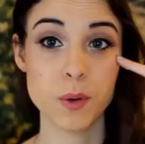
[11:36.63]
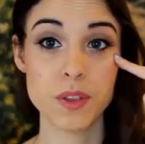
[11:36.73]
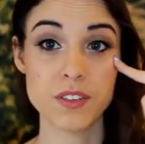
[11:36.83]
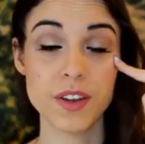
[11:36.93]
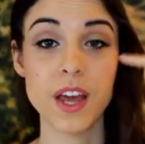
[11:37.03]
blue
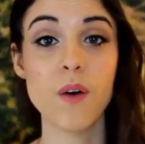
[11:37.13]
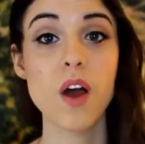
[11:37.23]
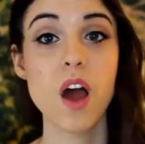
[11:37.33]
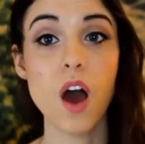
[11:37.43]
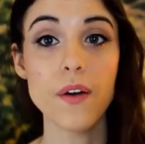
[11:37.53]
in this video.
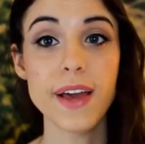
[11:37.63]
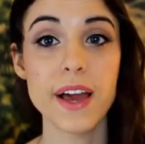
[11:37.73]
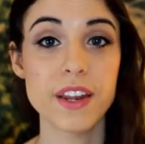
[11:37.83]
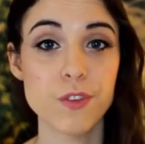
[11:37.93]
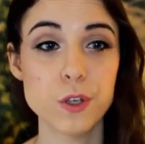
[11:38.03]
Oh yeah,
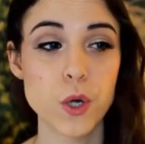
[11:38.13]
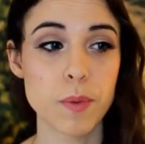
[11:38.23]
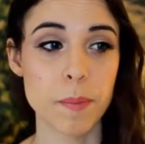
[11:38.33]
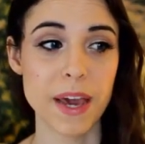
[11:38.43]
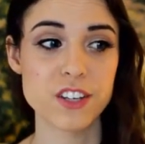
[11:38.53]
and if you join
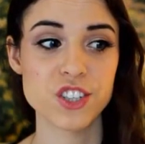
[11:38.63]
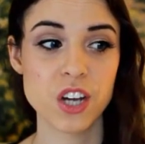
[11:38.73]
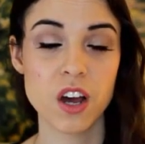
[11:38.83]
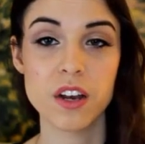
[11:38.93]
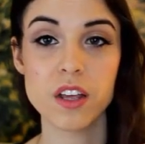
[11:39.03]
my
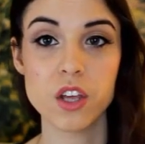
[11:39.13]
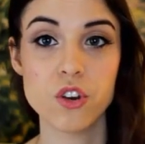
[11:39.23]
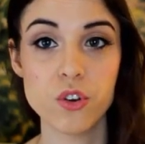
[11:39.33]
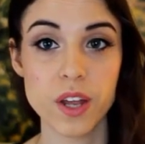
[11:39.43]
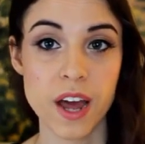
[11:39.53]
Patreon, you
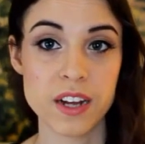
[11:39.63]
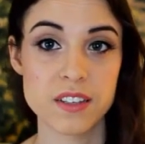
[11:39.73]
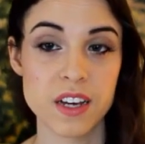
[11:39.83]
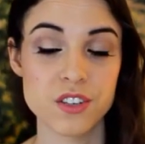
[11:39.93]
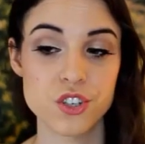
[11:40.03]
do get
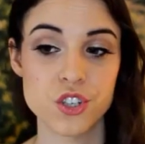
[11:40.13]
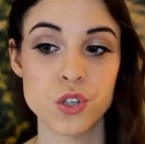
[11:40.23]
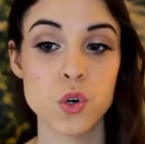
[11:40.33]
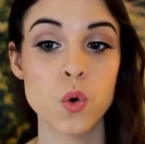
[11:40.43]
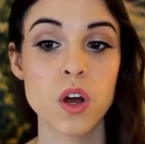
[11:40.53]
access
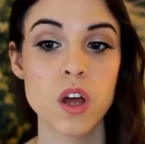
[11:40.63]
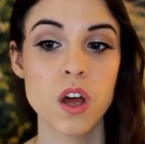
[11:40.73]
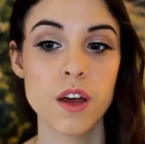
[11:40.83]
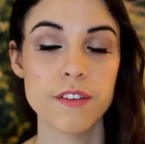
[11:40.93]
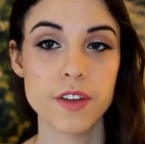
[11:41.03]
to
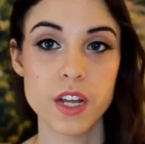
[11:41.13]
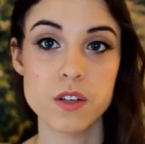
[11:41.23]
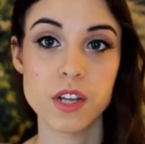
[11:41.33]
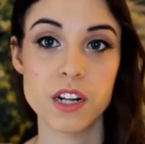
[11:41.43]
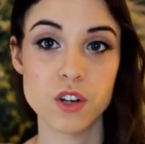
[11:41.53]

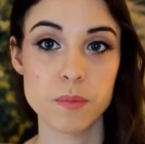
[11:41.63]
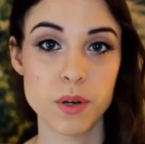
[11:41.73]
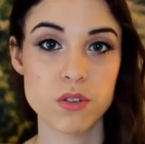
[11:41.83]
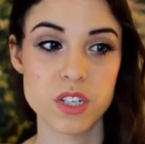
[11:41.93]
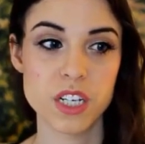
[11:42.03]
videos that I don't
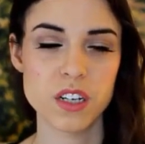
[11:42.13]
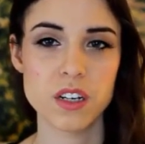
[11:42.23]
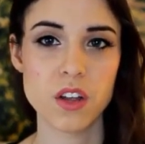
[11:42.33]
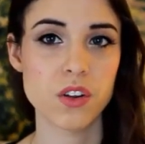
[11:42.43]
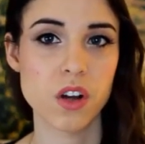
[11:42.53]
post here
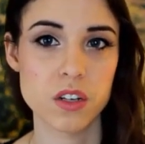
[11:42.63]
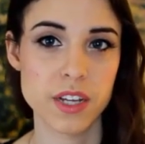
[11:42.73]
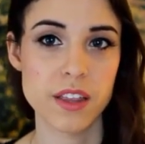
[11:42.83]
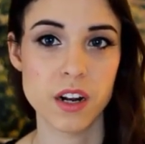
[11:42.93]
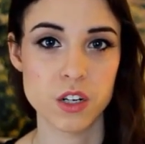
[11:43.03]
and other
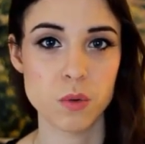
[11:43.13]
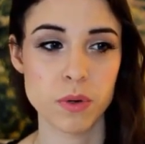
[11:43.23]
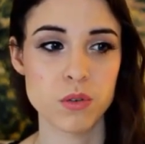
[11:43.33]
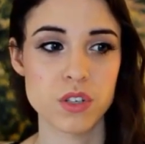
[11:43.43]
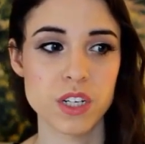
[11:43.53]
content that I don't
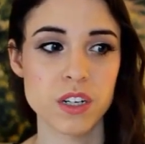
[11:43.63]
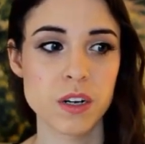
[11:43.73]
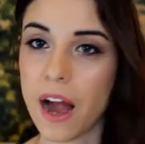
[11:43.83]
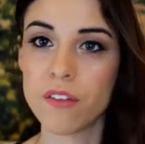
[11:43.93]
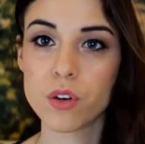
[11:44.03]
post
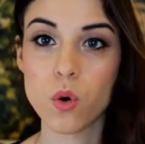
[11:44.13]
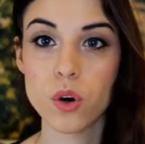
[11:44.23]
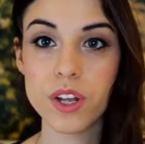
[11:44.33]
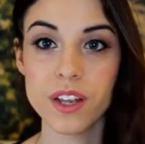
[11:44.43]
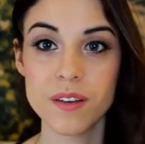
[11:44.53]
here. I
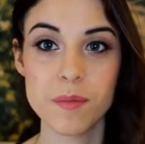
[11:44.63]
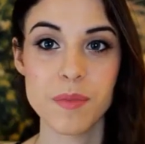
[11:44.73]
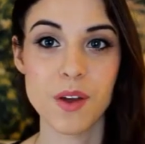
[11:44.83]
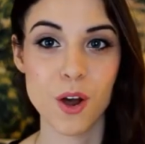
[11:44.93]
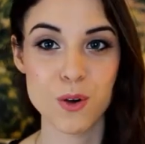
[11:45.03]
recorded
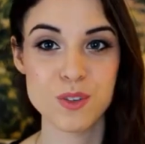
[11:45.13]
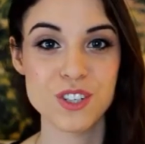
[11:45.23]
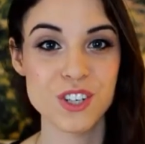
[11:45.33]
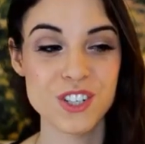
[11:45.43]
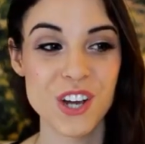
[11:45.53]
the
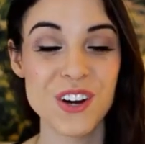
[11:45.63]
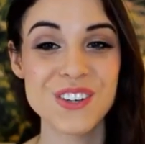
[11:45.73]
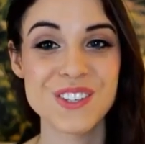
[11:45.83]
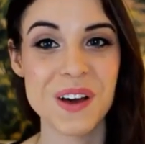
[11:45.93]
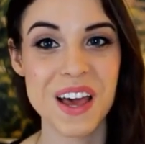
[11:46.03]
Hozier show,
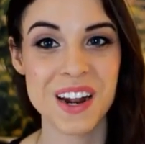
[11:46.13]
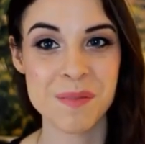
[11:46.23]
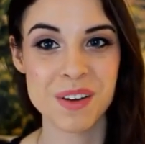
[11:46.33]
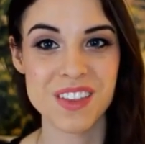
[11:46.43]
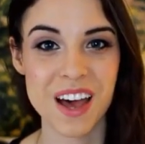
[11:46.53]
and I
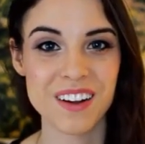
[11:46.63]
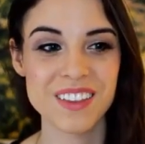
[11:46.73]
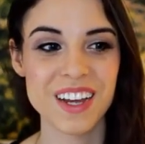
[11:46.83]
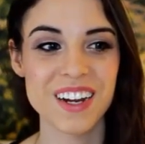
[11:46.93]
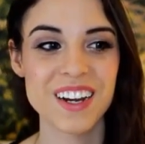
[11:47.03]
put that
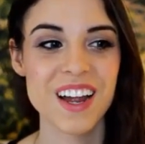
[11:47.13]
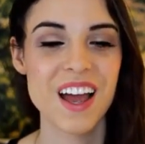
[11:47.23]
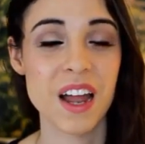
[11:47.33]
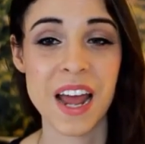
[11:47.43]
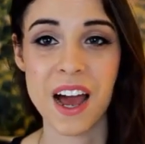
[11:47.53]
on there,
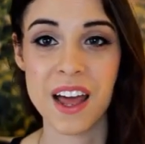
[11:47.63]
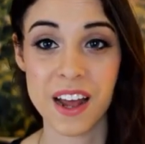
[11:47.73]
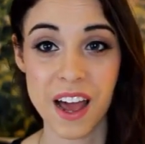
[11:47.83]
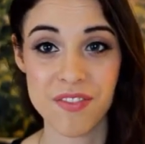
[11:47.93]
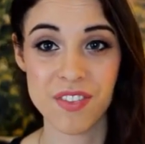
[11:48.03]
and I
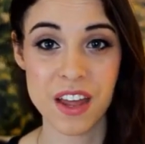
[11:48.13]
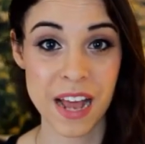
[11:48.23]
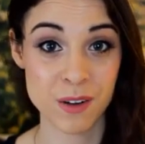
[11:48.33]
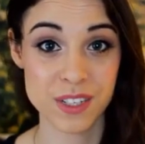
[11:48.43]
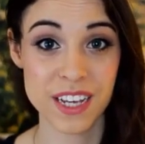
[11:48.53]
have an
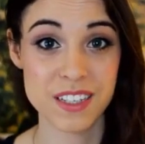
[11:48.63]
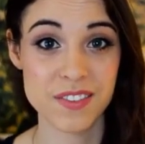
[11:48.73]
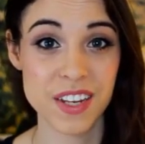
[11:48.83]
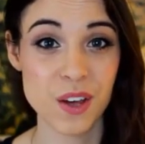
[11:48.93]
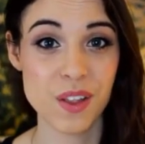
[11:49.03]
outtakes
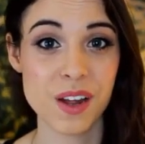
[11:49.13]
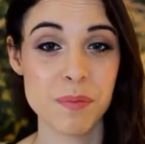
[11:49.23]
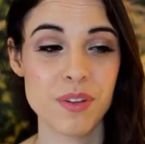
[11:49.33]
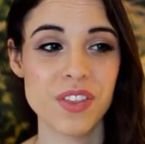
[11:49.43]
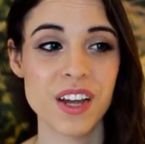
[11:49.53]
video that I
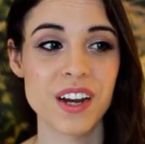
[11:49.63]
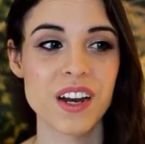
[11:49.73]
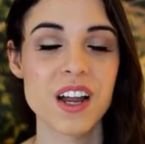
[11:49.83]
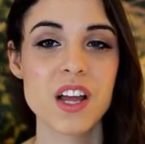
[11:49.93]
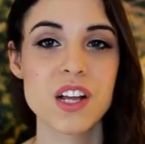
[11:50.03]
put there.